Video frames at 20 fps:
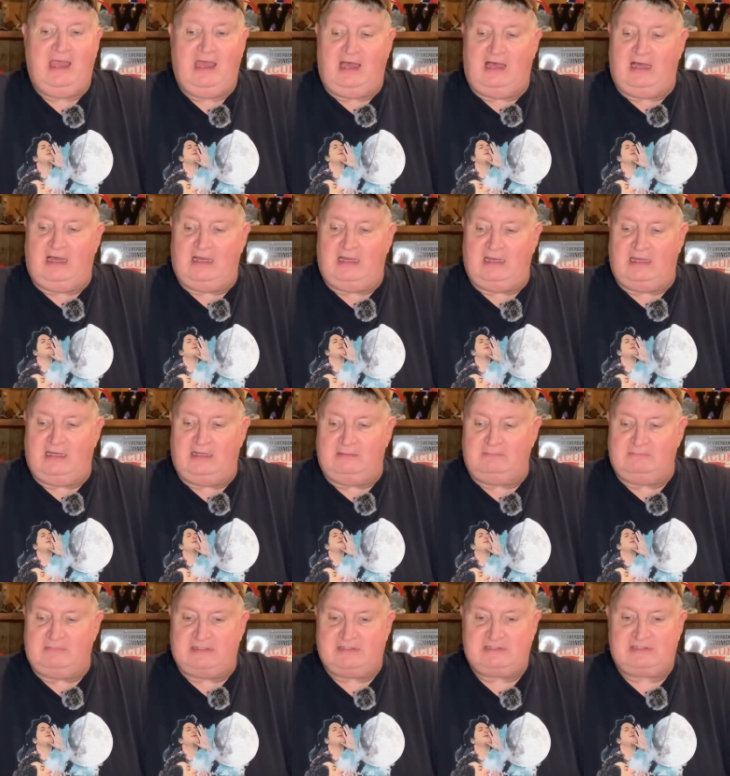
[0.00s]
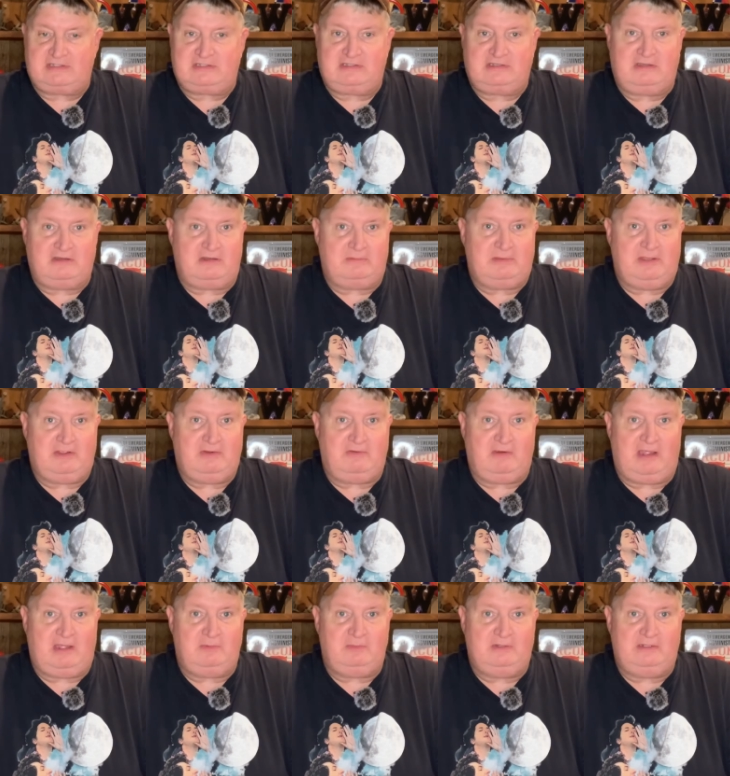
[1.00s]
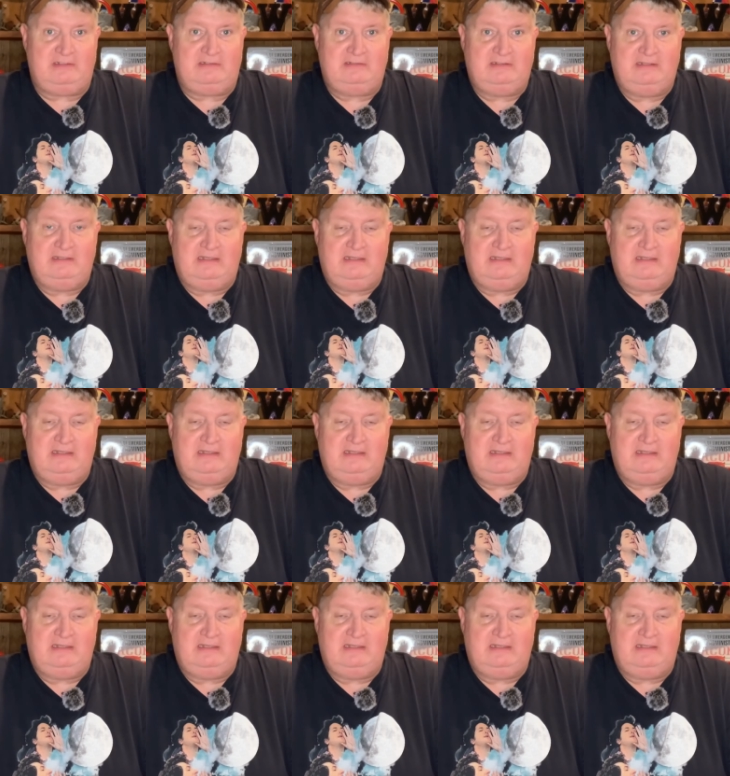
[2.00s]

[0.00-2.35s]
It's going to be a great one.